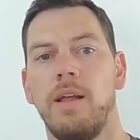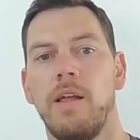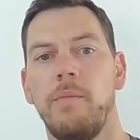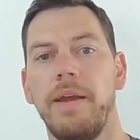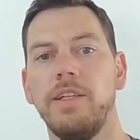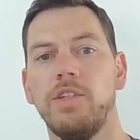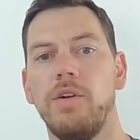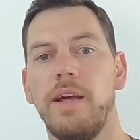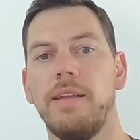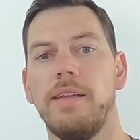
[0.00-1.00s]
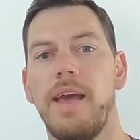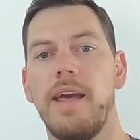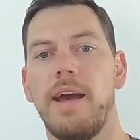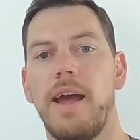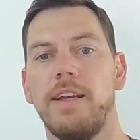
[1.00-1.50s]
Making sure that the
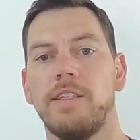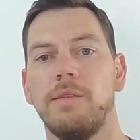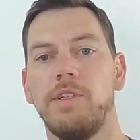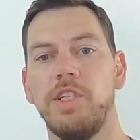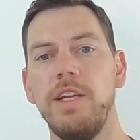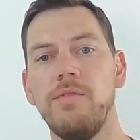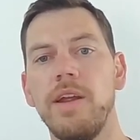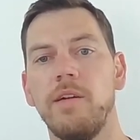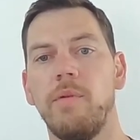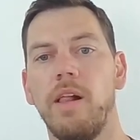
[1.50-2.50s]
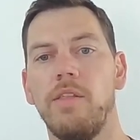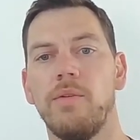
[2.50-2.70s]
data is machine readable